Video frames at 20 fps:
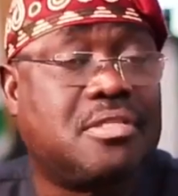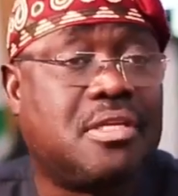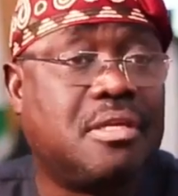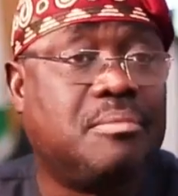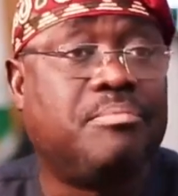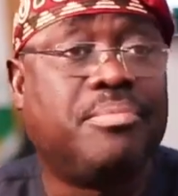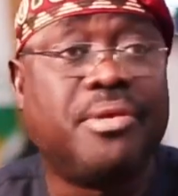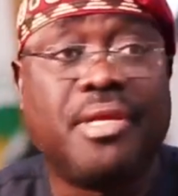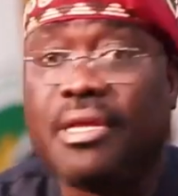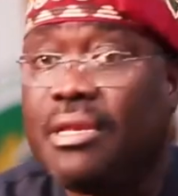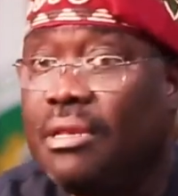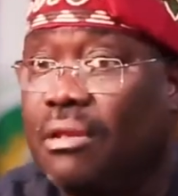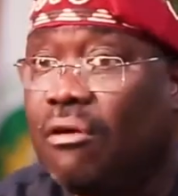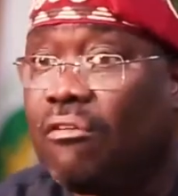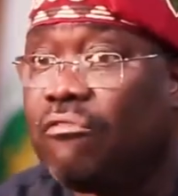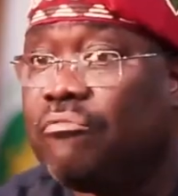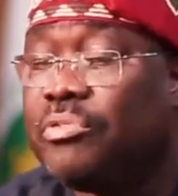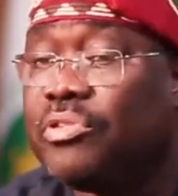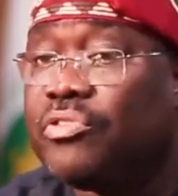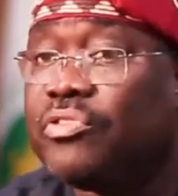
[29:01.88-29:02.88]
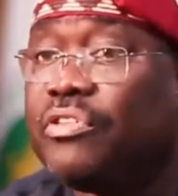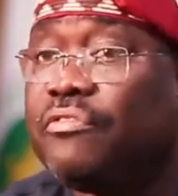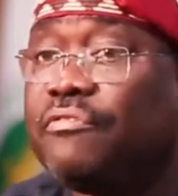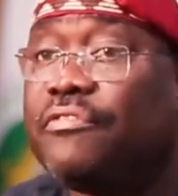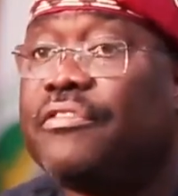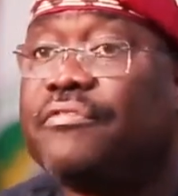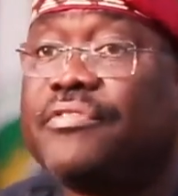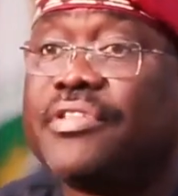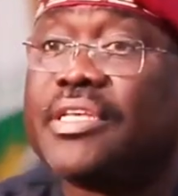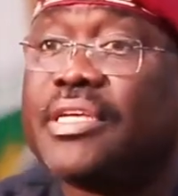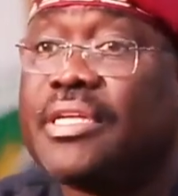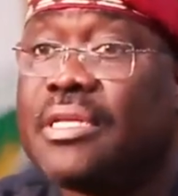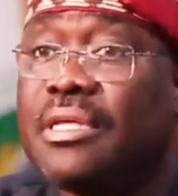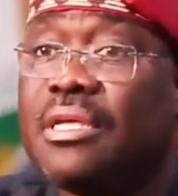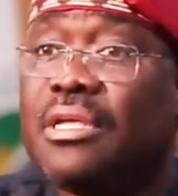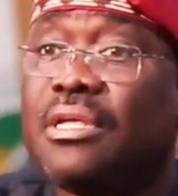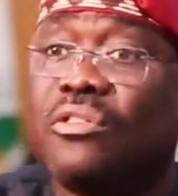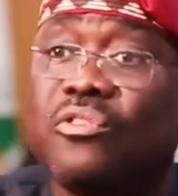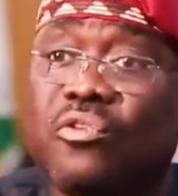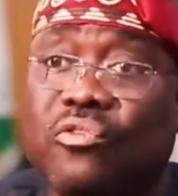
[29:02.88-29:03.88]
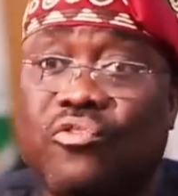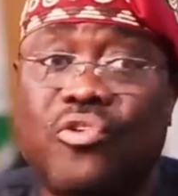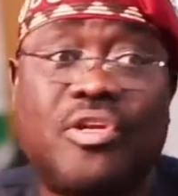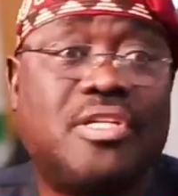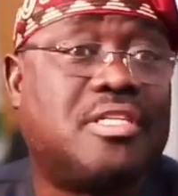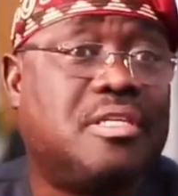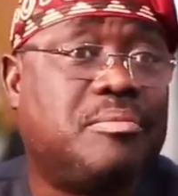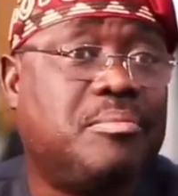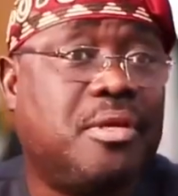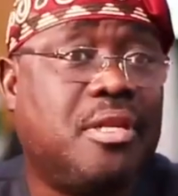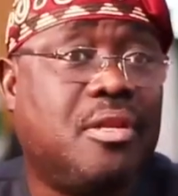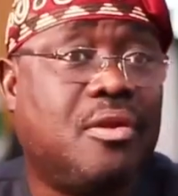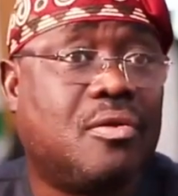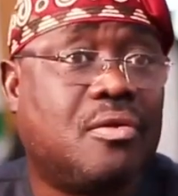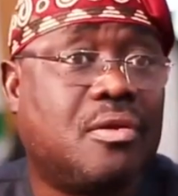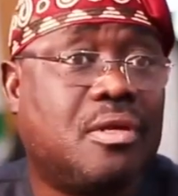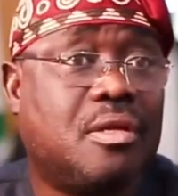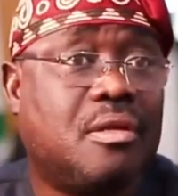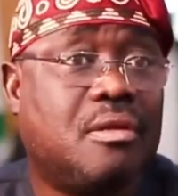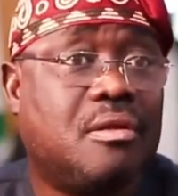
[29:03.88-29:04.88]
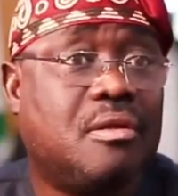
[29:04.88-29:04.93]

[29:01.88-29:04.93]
us a bill of between 15 to 20 million